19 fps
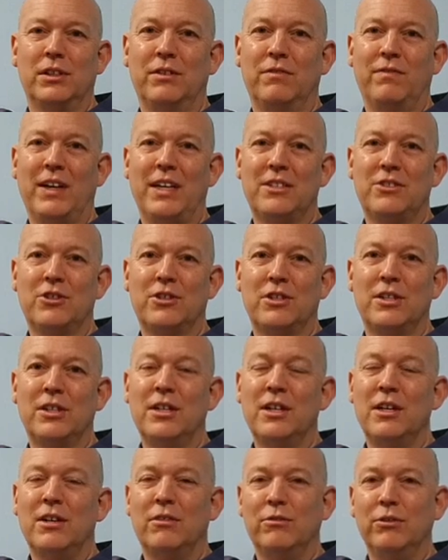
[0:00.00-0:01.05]
the adventure,
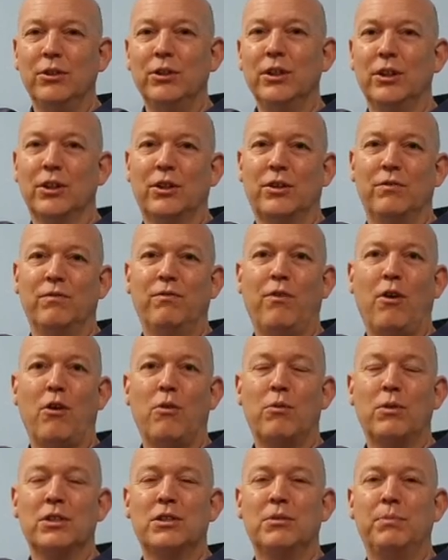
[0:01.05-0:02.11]
really looking
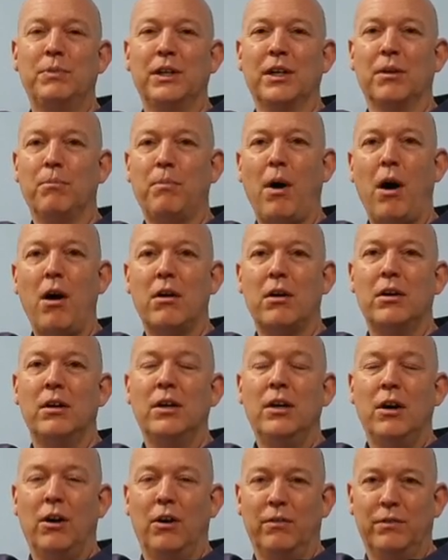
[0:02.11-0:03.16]
forward to being a part
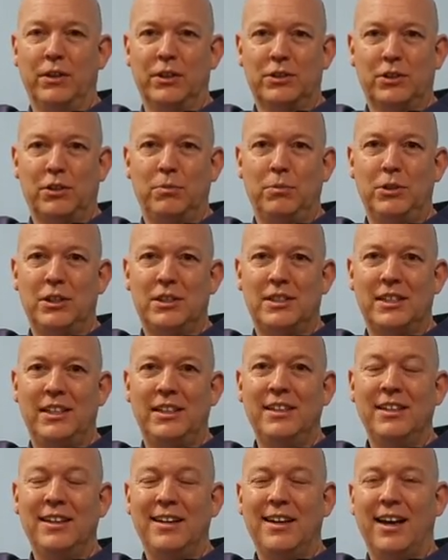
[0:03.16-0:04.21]
of this community
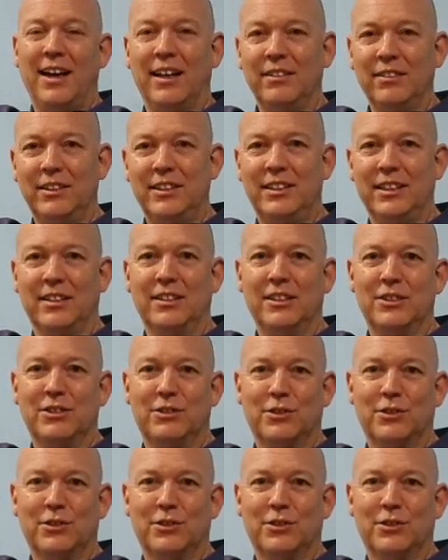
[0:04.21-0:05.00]
and leading this